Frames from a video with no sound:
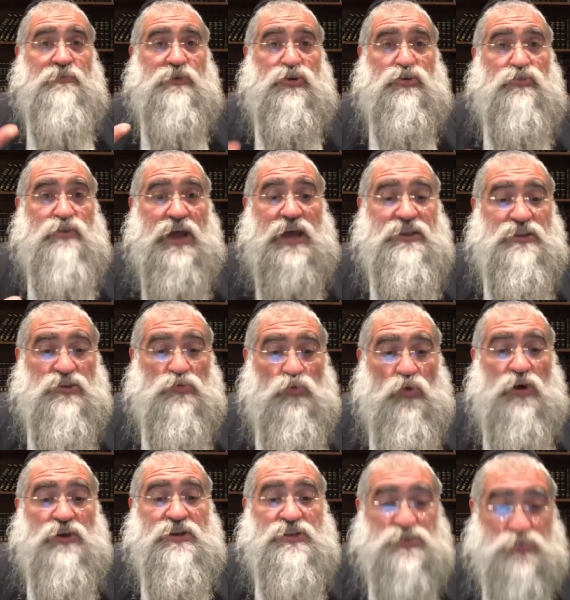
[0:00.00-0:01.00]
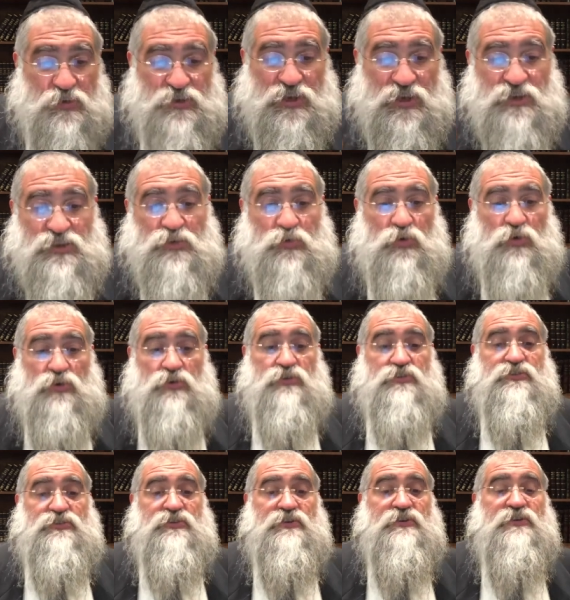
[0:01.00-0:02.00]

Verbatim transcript: create the oneness within the world.